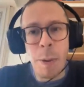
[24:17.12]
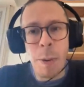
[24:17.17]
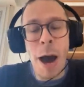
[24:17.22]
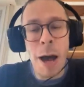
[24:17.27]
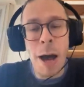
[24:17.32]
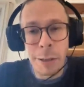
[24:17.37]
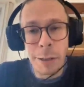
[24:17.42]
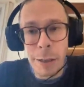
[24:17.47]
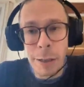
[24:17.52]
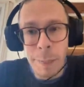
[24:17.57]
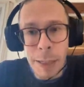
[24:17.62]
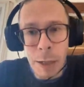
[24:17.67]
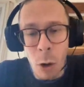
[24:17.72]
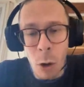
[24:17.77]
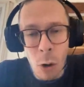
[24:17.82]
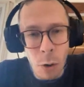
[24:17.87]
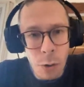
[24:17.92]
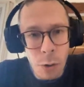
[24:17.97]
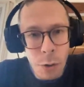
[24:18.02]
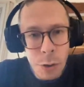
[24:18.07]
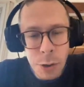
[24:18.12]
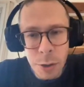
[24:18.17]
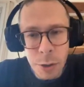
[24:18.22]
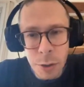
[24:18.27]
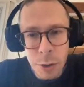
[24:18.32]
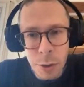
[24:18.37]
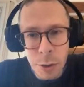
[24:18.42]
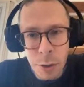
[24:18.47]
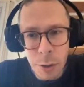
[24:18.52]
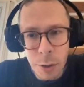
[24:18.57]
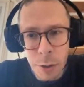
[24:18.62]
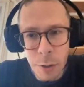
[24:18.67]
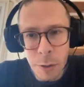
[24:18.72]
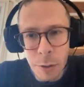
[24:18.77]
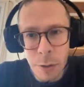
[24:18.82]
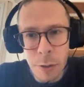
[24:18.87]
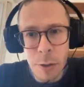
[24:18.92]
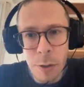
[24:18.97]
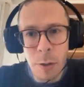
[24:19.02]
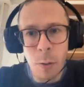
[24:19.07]
partly because
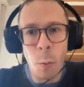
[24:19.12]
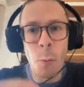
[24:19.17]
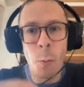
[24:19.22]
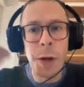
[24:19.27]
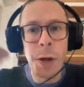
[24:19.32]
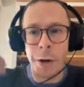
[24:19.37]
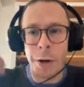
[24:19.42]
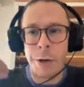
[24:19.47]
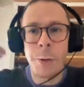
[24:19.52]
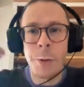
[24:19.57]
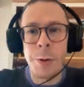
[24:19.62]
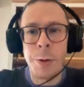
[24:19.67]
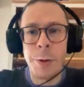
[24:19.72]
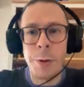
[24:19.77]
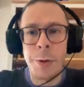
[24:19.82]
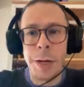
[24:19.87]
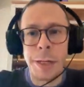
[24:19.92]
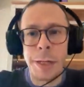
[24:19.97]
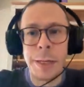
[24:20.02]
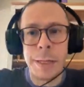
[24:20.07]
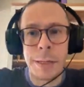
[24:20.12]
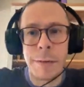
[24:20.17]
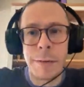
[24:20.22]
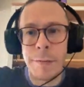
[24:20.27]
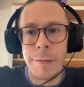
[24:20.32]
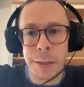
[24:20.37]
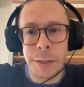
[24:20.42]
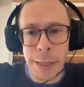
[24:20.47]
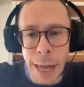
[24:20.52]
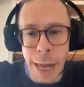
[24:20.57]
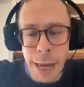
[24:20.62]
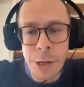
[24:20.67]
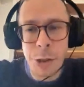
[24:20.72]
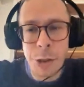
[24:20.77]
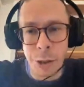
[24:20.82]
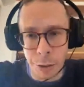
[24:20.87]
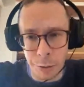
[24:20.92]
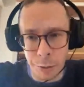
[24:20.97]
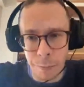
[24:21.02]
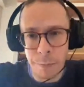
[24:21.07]
we are doing this investigation,
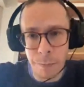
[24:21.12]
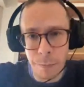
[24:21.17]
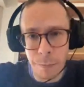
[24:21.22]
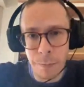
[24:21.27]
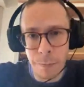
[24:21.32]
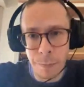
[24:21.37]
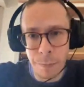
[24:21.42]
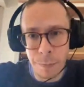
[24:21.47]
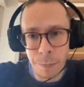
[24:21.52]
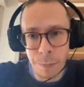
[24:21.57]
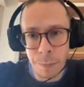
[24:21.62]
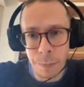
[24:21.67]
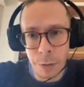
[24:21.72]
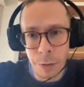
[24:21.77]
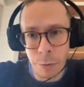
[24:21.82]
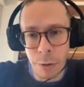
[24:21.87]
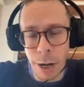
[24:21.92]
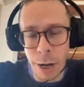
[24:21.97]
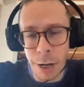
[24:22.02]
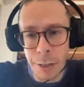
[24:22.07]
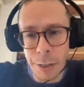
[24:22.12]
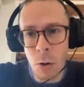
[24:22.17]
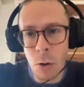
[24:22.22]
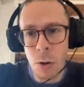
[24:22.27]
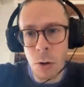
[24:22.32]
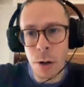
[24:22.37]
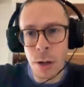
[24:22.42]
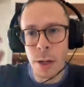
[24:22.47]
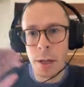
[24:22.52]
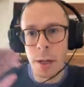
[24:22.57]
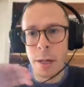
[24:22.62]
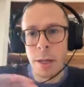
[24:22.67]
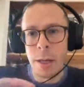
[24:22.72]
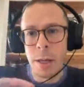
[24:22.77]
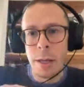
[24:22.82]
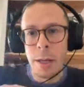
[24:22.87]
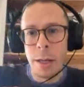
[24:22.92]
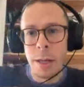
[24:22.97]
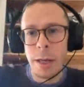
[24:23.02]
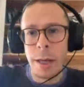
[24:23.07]
right? So
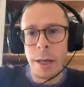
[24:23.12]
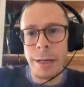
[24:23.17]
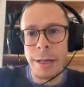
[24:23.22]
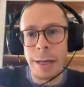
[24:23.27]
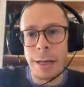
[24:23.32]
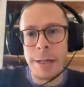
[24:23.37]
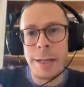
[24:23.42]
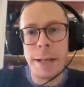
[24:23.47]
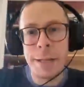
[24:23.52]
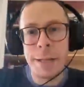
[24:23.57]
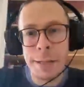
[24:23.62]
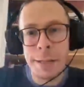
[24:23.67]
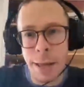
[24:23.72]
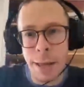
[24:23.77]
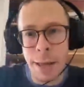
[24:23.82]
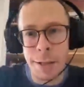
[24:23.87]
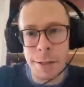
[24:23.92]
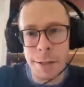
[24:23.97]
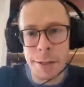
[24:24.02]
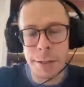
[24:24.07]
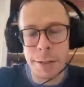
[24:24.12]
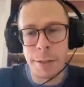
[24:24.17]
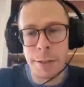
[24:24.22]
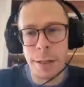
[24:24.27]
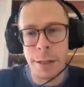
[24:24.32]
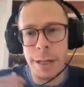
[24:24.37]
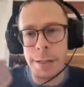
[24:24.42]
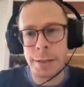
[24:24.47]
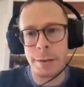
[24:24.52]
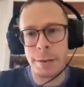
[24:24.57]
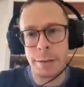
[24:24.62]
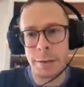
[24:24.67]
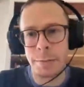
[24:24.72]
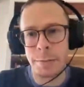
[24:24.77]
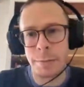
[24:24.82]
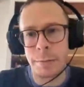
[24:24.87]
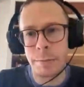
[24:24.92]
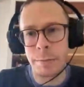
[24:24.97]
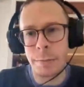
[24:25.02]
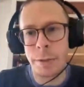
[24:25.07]
in, in that sense, it's
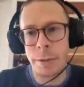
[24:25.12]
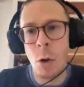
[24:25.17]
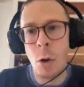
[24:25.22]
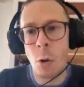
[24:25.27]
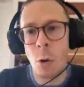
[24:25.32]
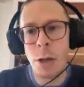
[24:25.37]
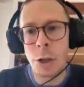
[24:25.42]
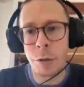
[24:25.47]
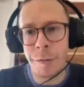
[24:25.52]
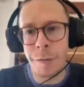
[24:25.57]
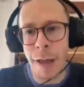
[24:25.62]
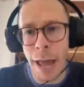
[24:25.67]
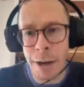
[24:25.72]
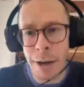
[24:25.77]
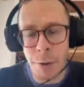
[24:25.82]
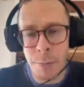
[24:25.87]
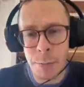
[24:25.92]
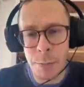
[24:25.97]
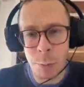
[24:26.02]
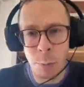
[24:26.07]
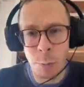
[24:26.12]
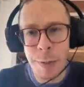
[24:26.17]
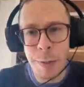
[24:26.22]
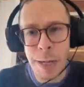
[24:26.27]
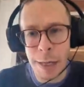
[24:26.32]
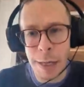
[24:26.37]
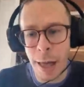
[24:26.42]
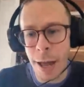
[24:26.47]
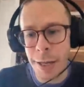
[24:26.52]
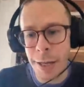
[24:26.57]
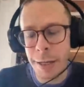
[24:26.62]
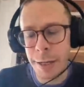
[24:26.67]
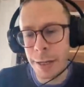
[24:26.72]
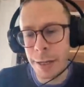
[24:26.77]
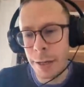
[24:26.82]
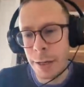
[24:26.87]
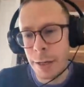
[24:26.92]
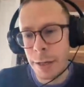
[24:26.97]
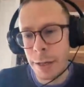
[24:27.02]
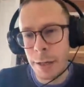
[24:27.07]
knowledge of atoms would be
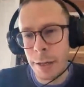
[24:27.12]
like